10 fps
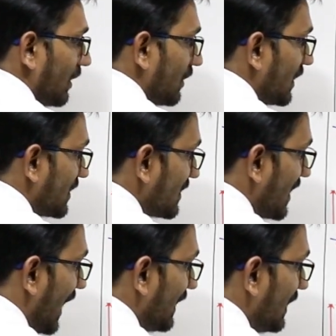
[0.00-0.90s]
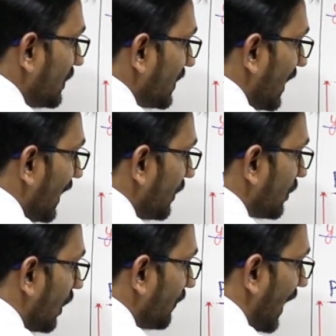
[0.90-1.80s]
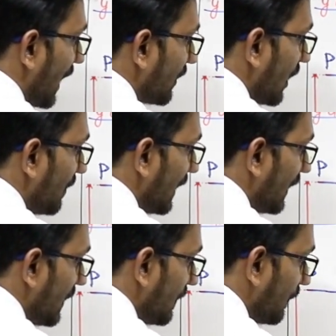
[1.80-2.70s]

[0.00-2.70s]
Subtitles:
this is the initial length of diagonal BD.